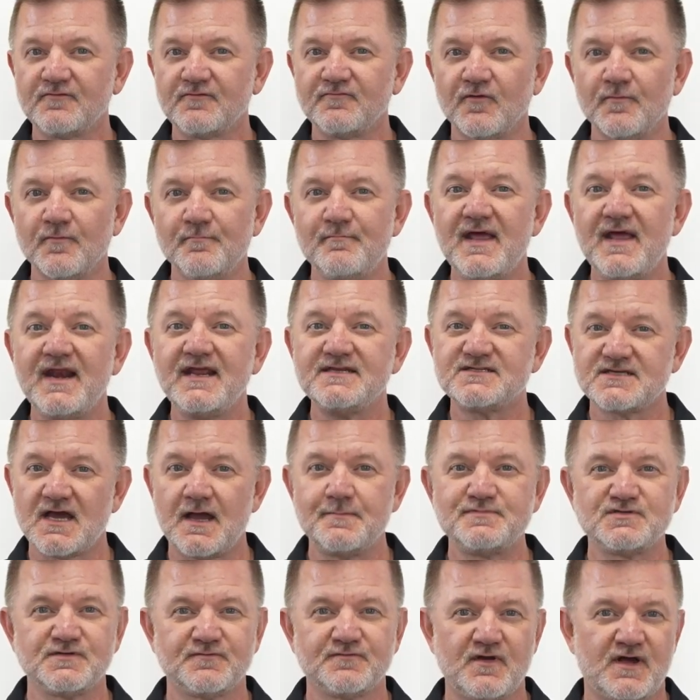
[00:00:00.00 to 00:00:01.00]
for many
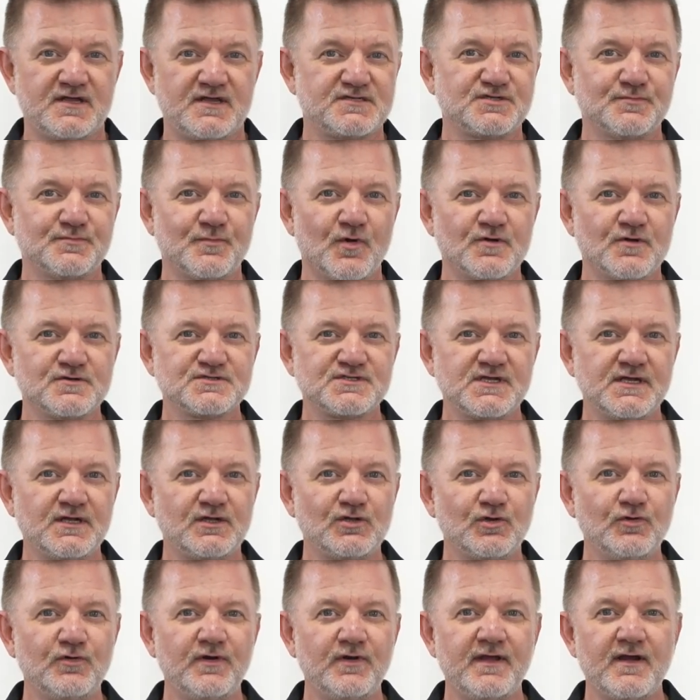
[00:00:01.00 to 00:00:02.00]
types of customers,
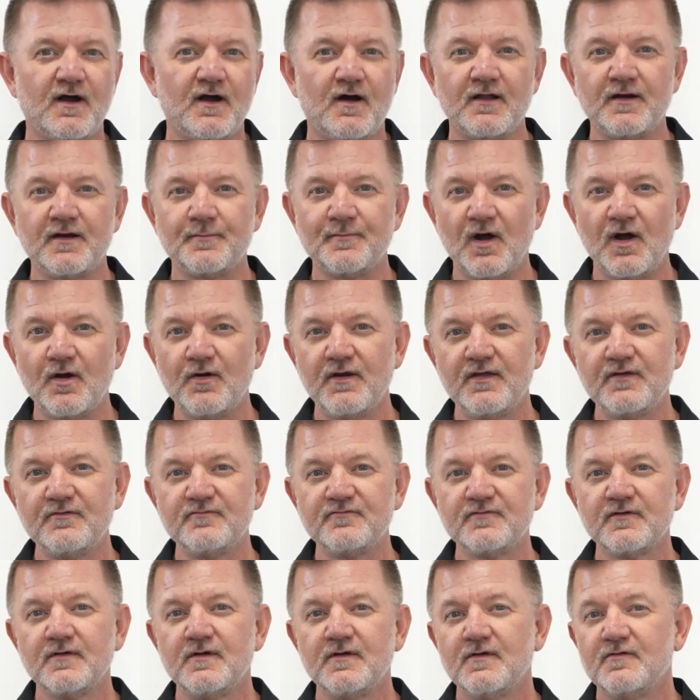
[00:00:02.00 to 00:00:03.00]
including
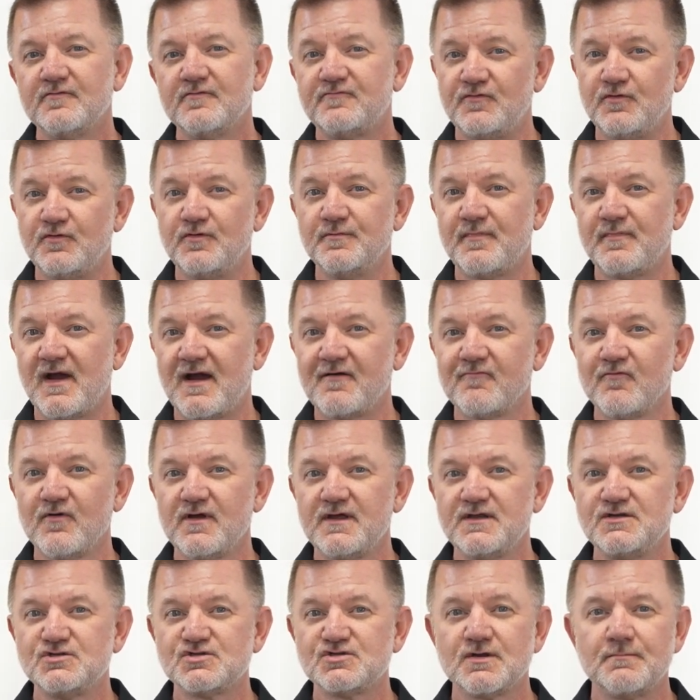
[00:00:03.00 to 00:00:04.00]
automotive, food and
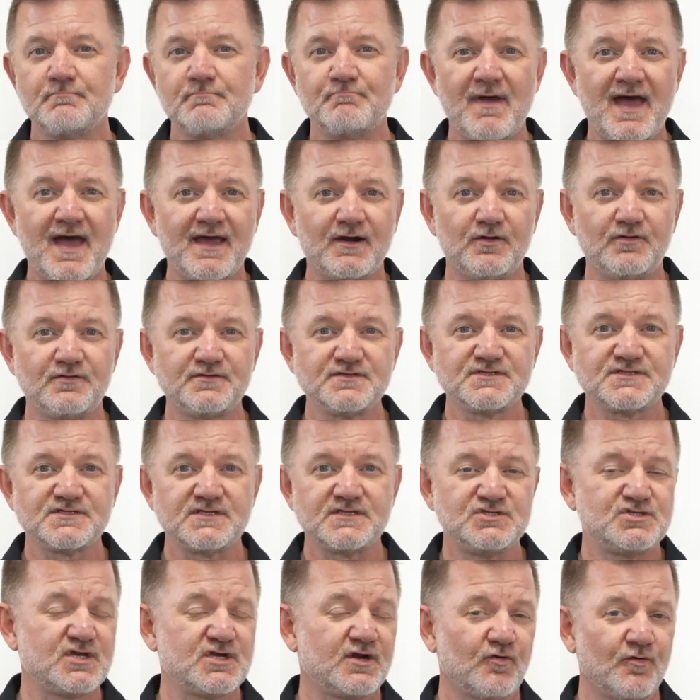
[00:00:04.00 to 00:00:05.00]
beverage, metals,
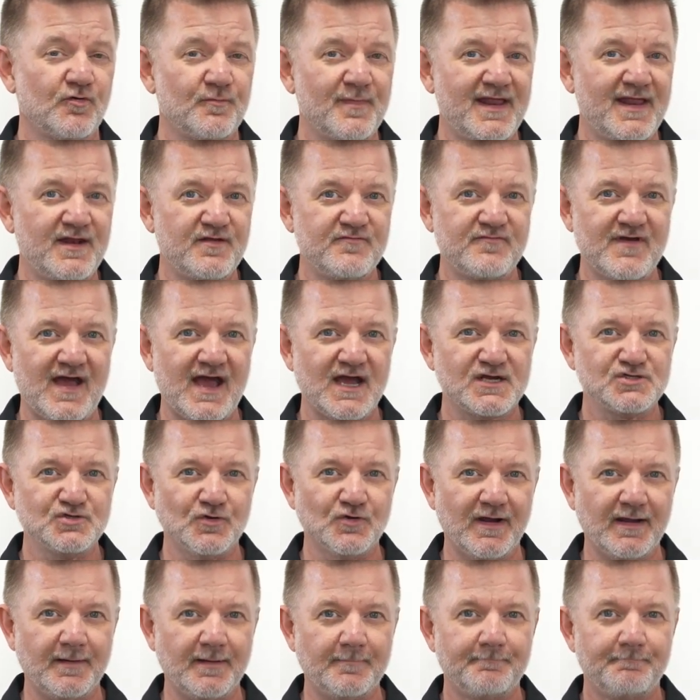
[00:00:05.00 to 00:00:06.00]
and general
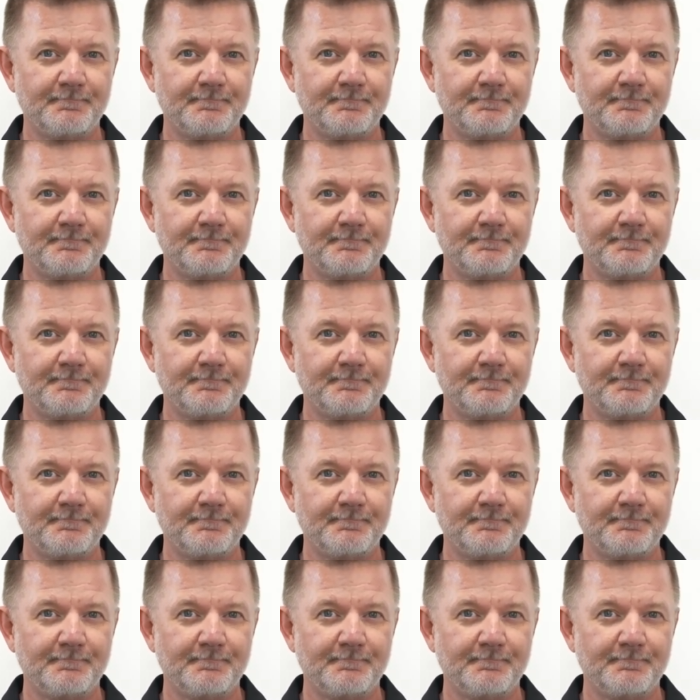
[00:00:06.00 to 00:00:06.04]
manufacturing.